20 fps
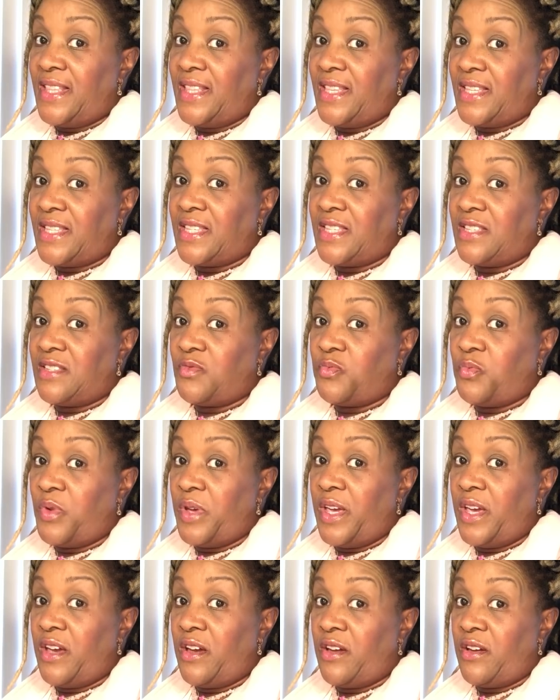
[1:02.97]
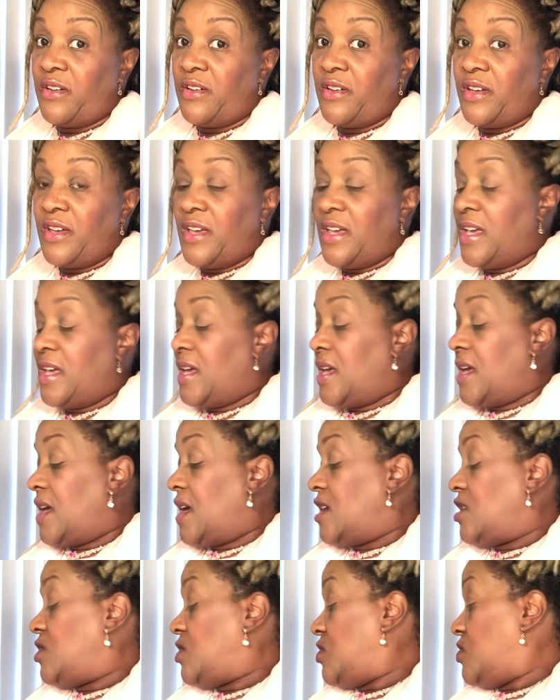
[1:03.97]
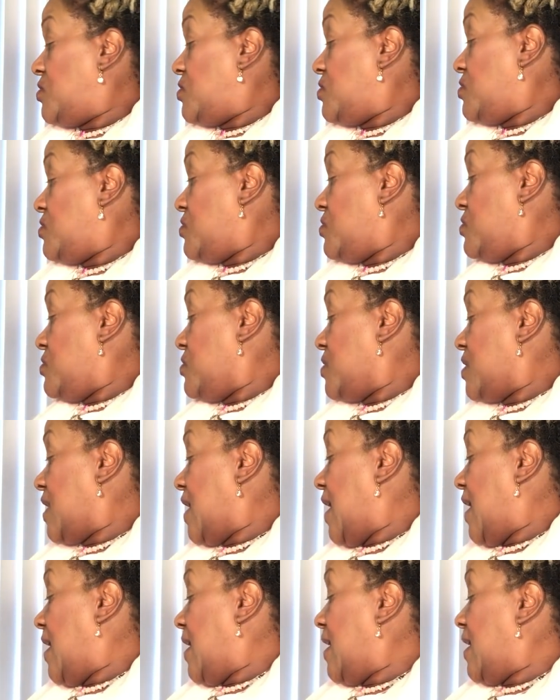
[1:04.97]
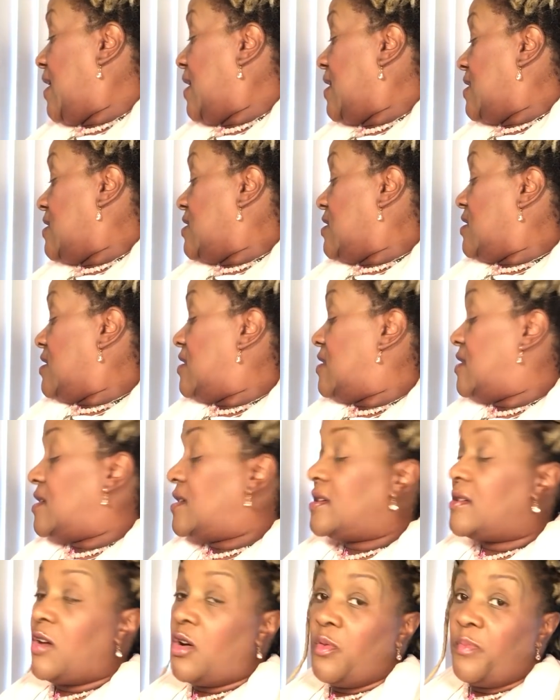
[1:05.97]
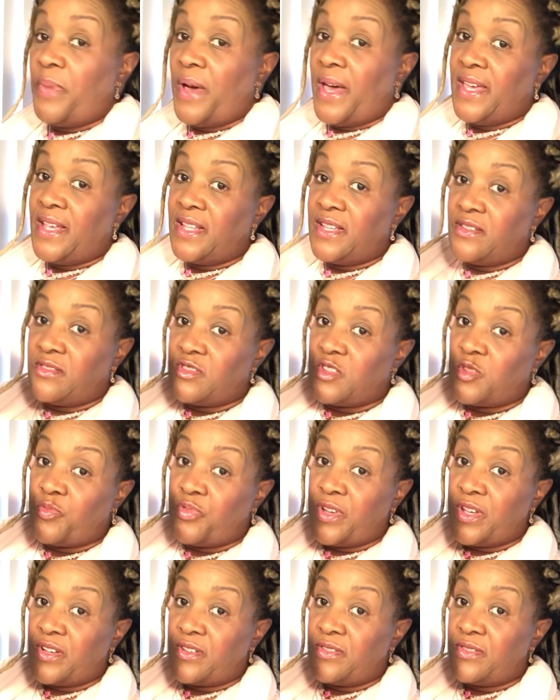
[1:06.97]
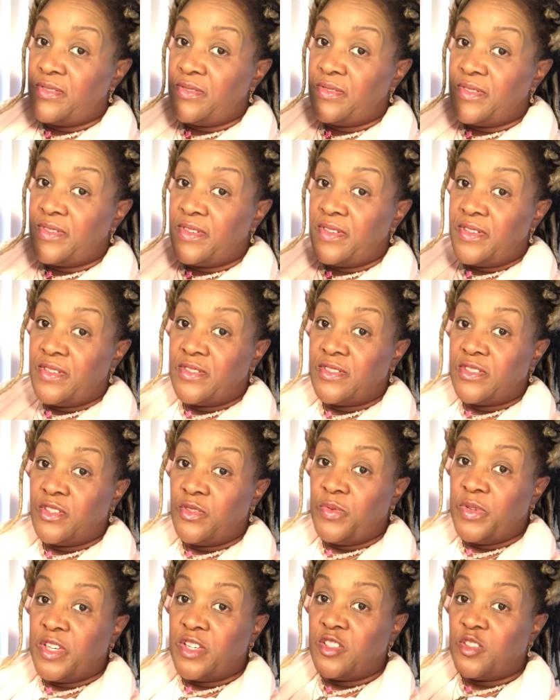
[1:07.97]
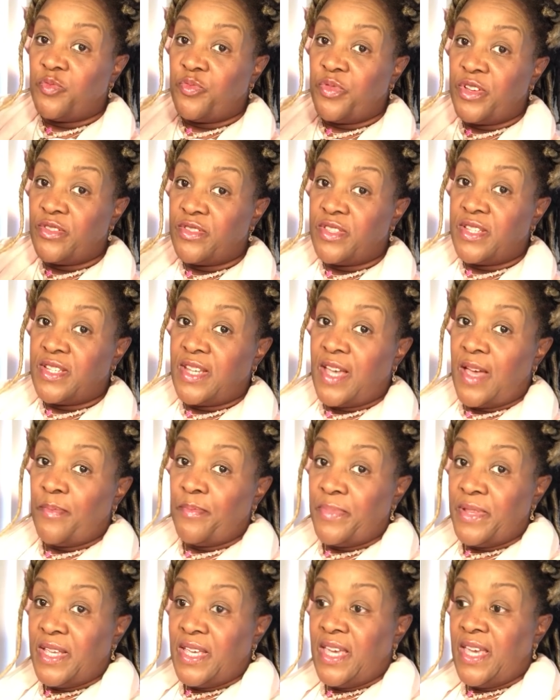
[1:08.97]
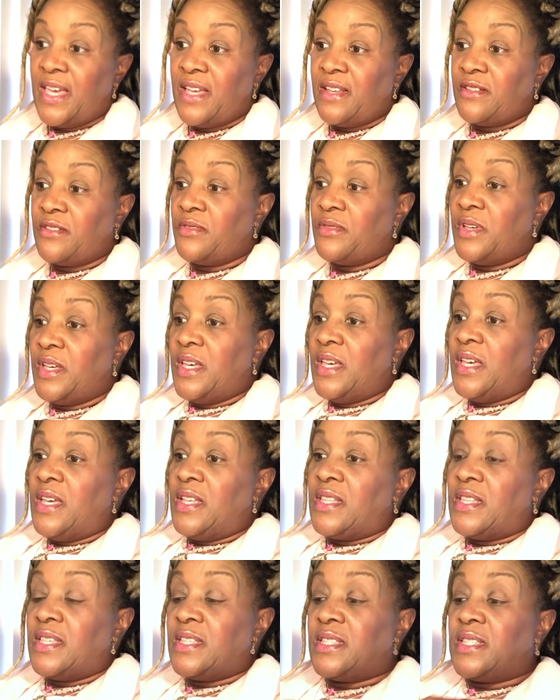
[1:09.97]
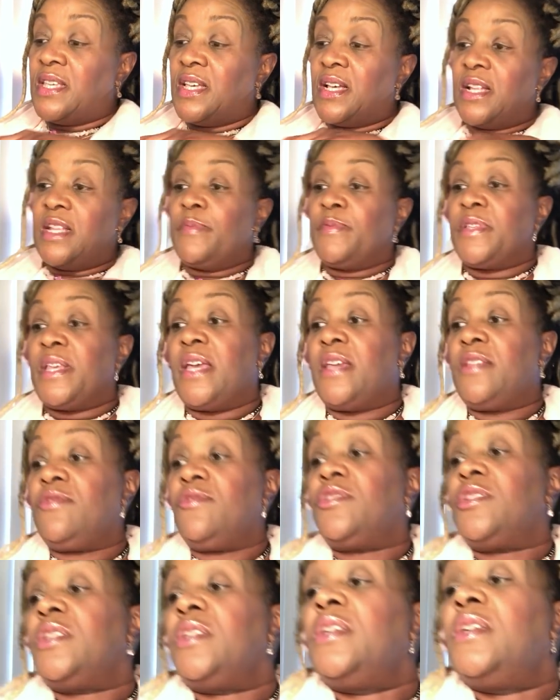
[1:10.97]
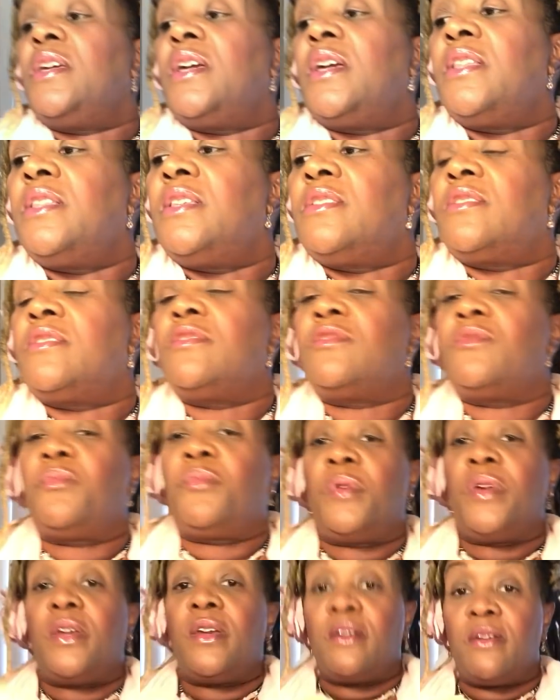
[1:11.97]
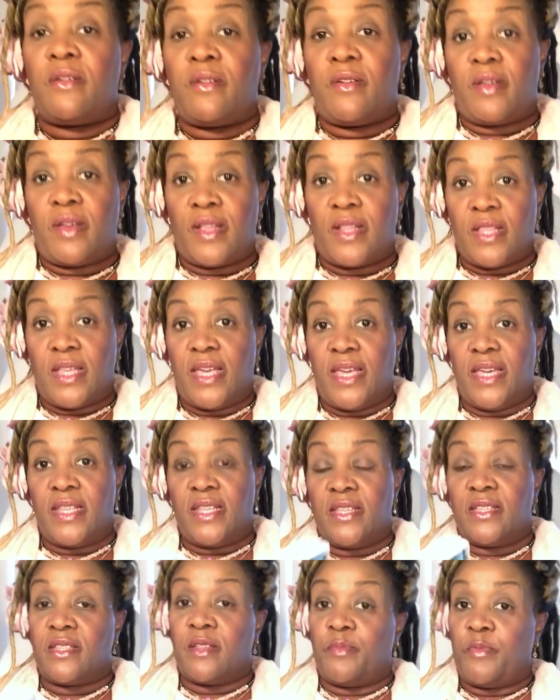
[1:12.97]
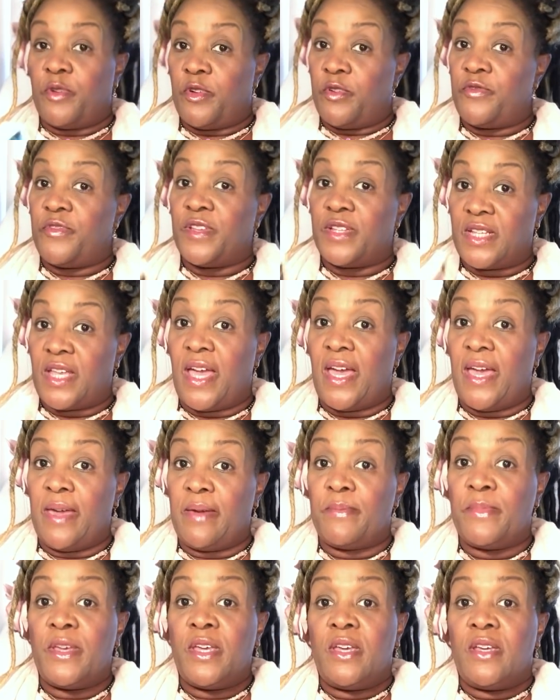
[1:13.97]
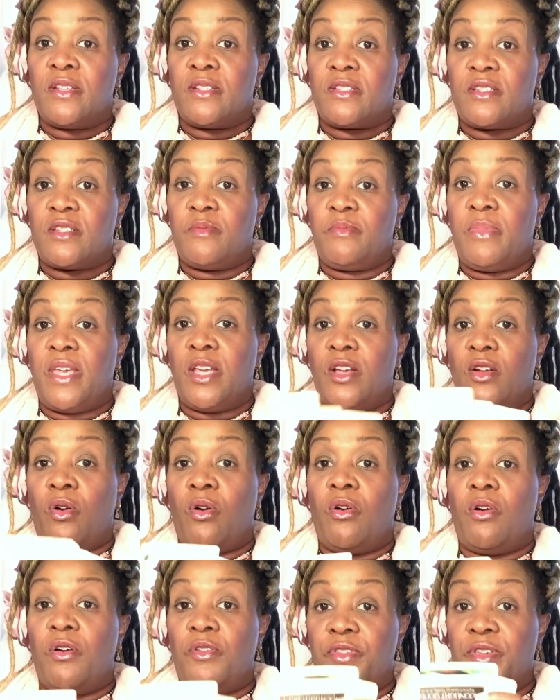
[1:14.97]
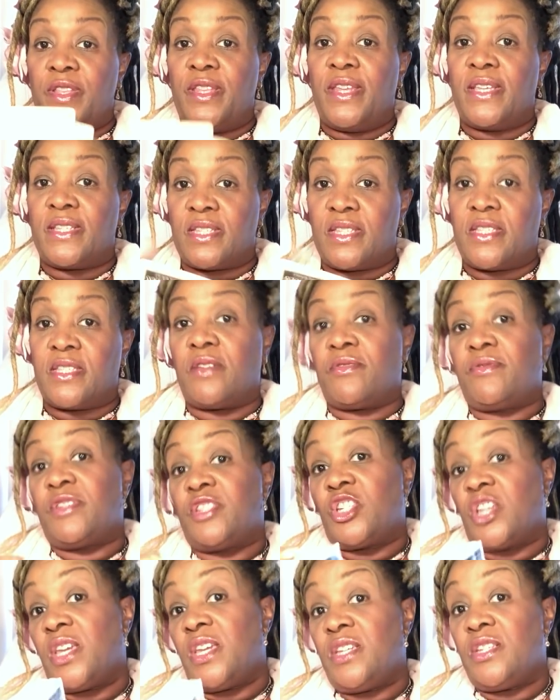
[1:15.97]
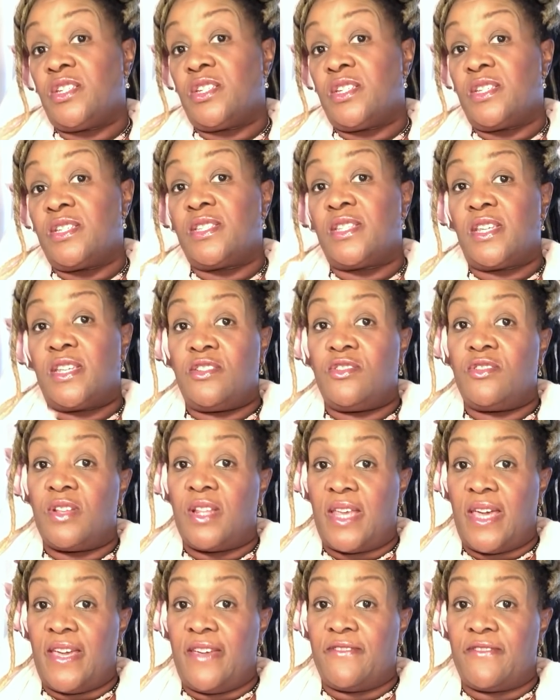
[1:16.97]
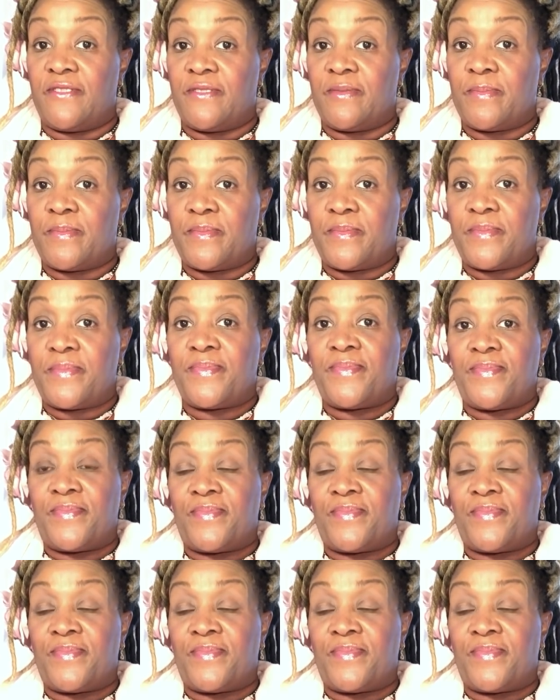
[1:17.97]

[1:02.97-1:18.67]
and this is where you can buy a little sprinkle so we could sprinkle the top of the candle. This is eclipse energy, and this is where it is the perfect time to make all the necessary changes in your life.